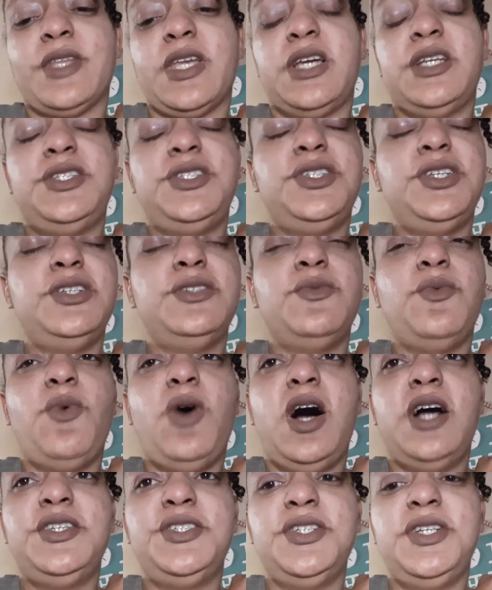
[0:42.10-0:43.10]
she's
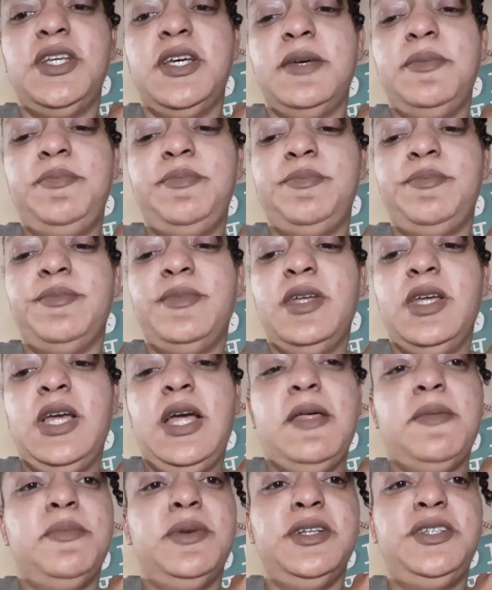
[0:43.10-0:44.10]
washing up,
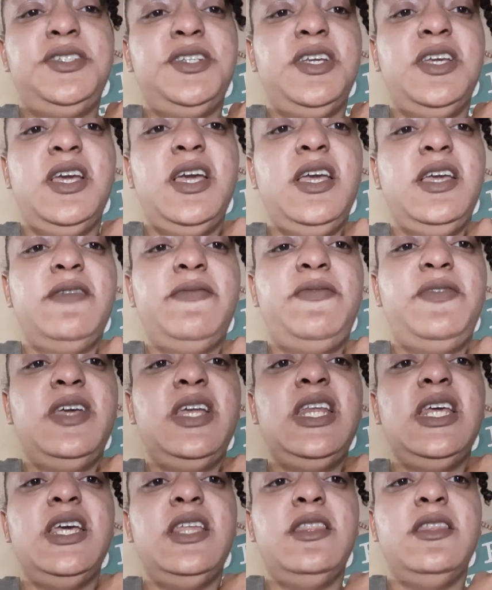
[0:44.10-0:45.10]
but she can't
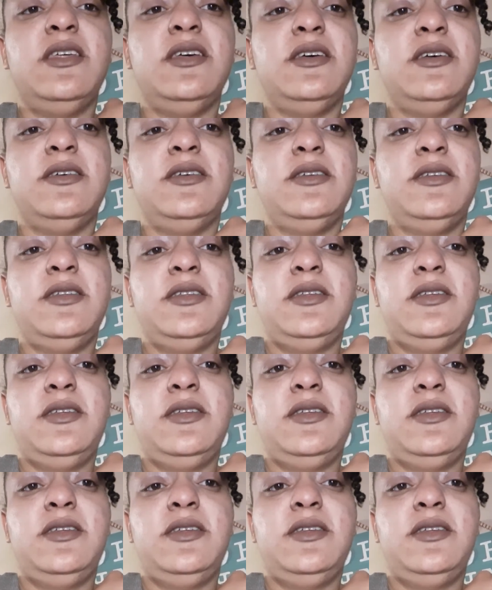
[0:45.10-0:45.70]
fit in the